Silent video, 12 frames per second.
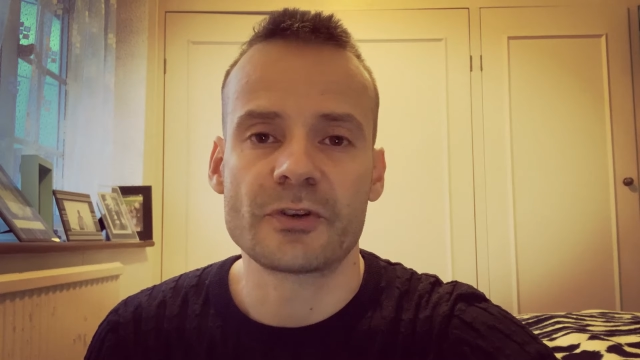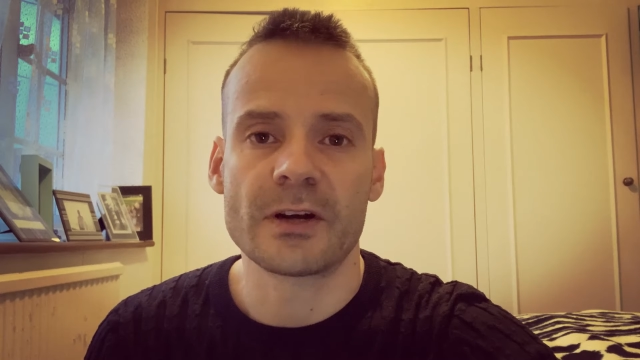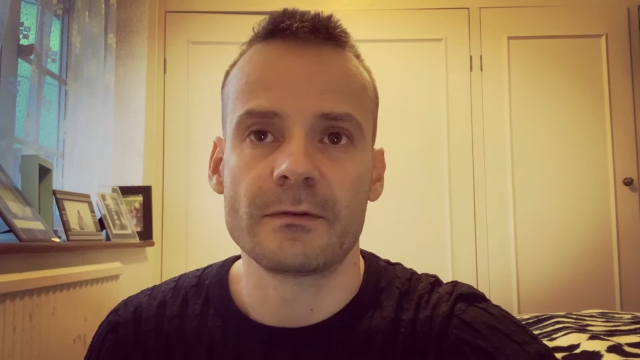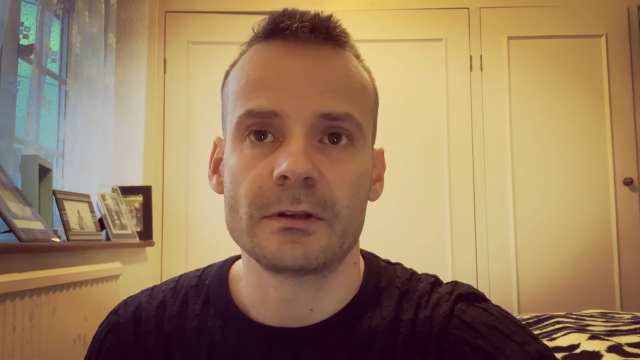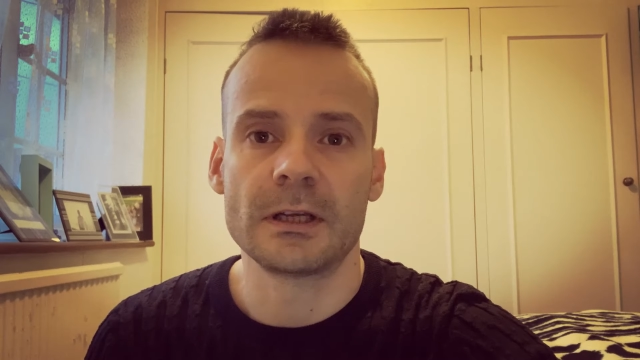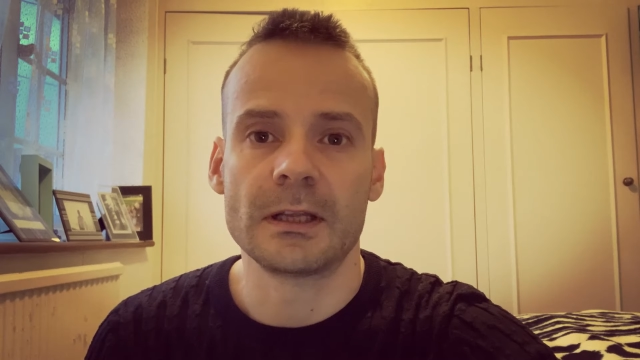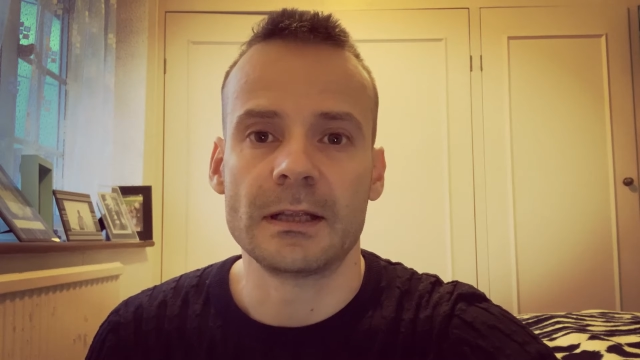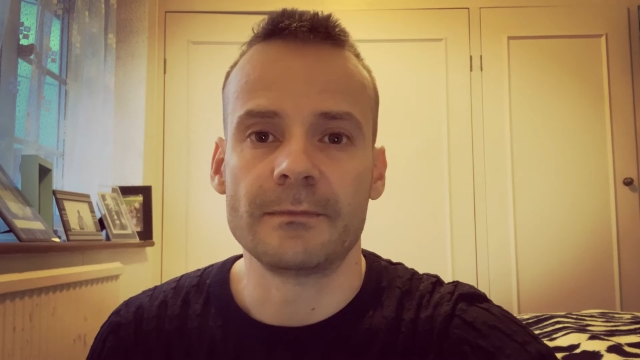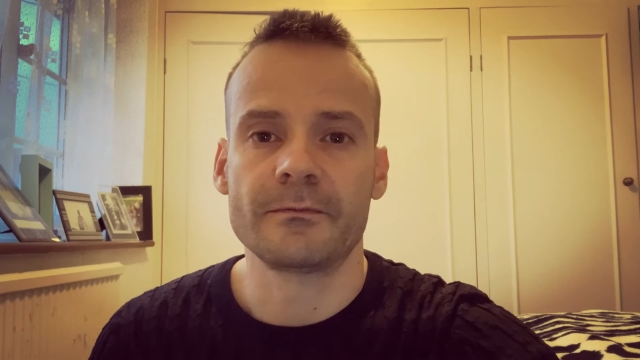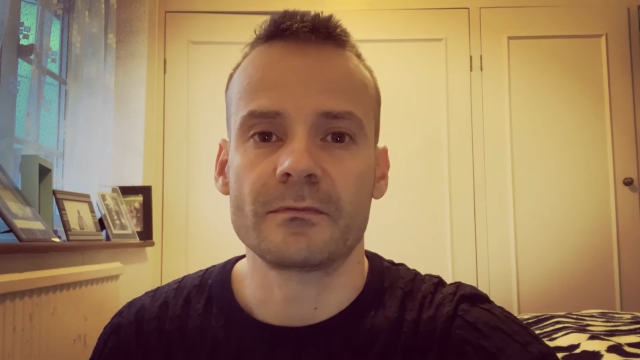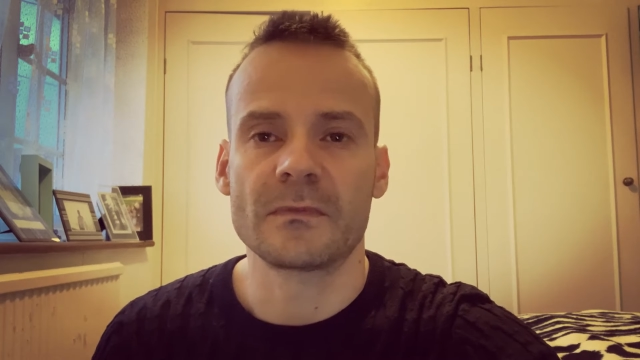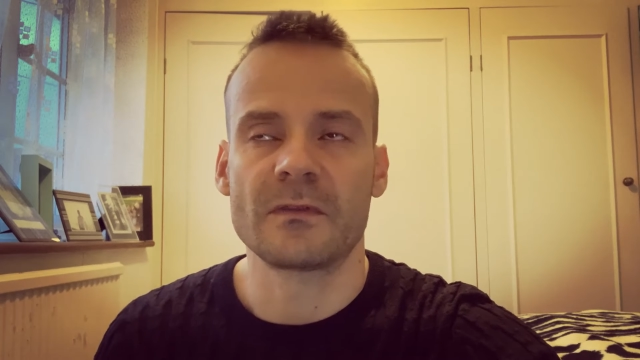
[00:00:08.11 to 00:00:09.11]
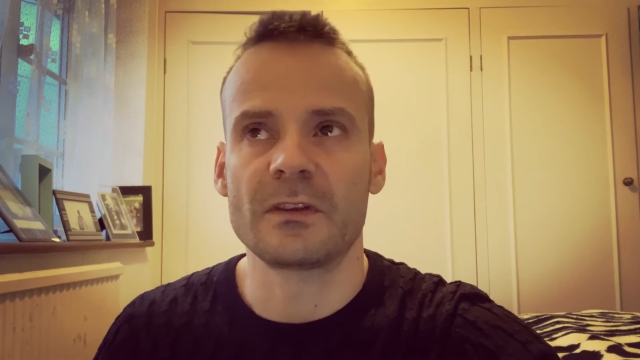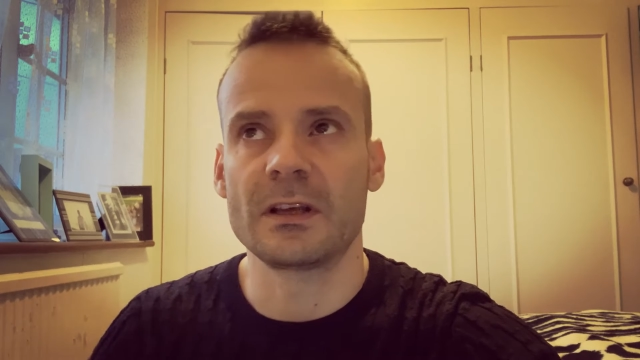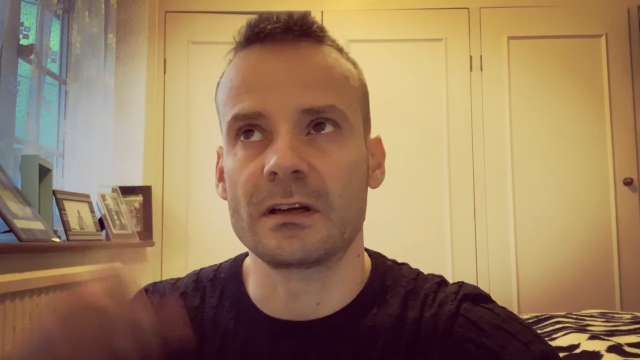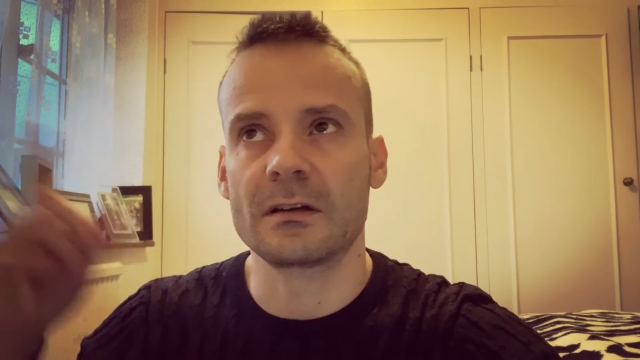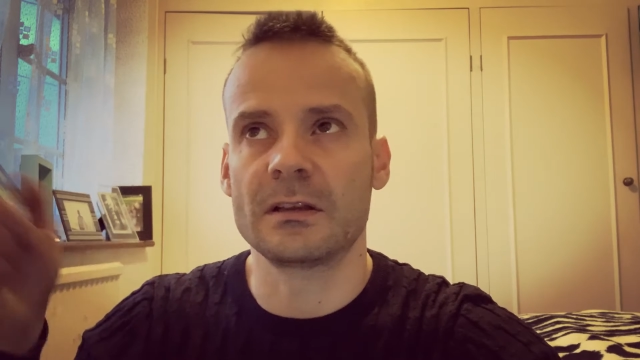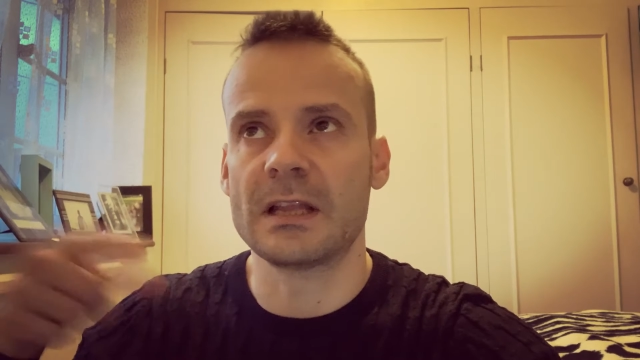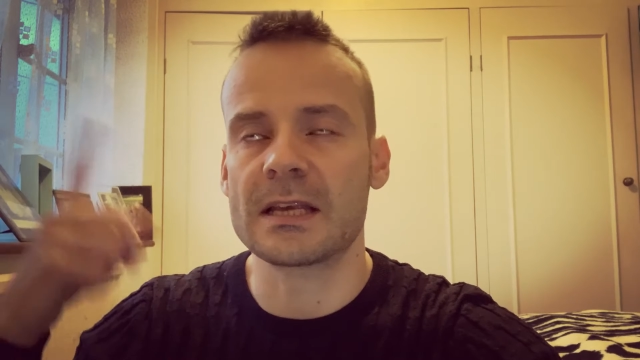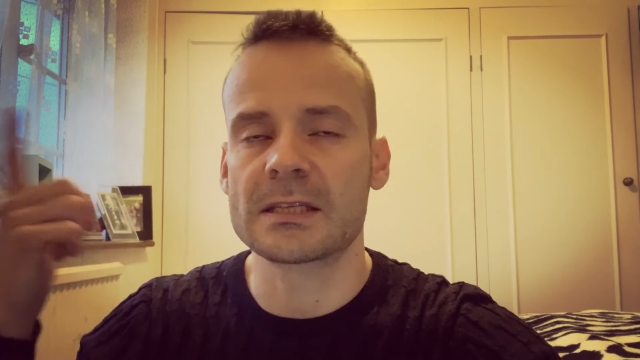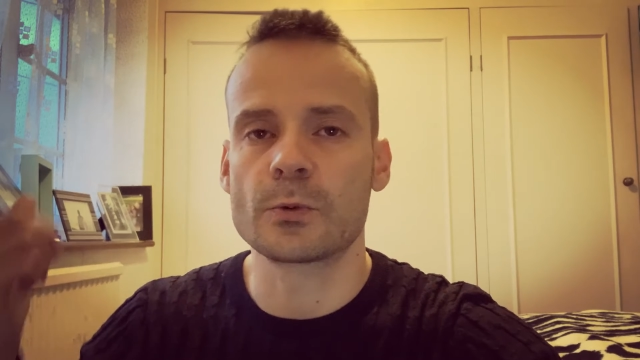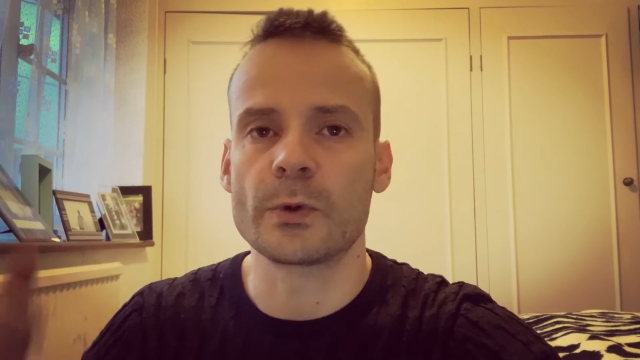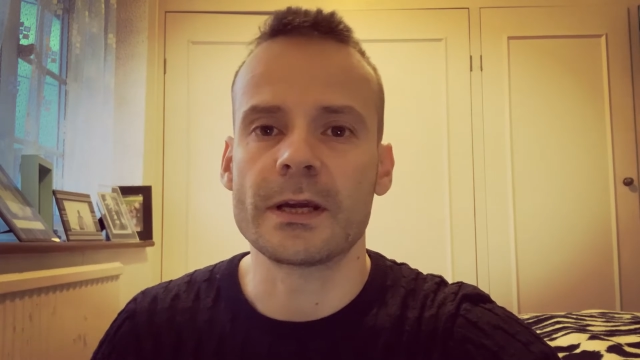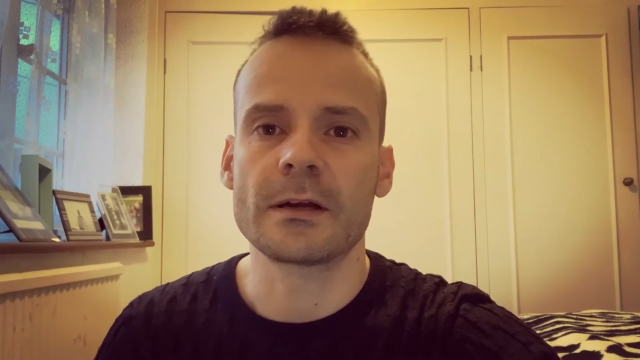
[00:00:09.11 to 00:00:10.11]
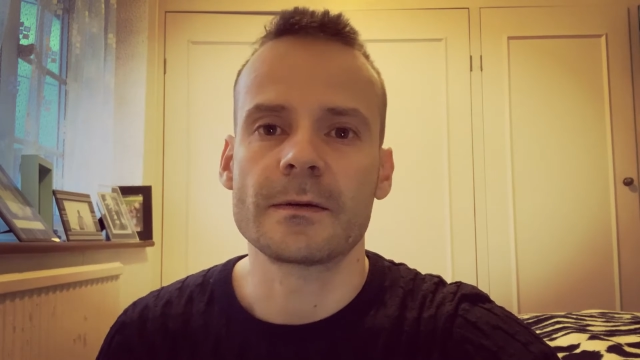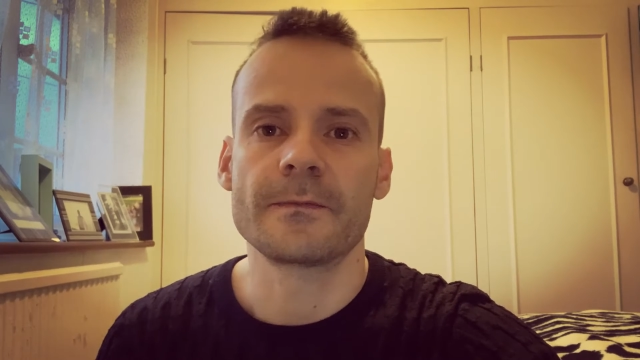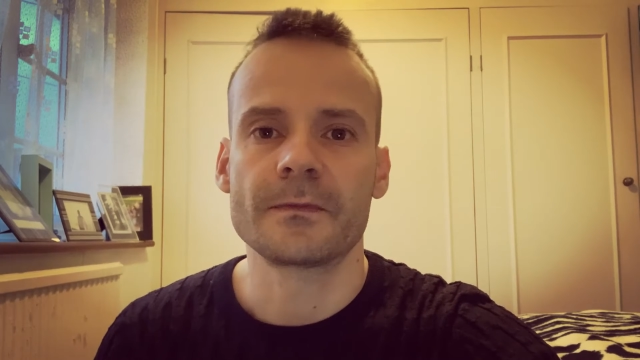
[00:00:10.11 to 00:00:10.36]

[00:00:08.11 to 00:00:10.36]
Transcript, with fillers: Traveler, uh, I think, last week.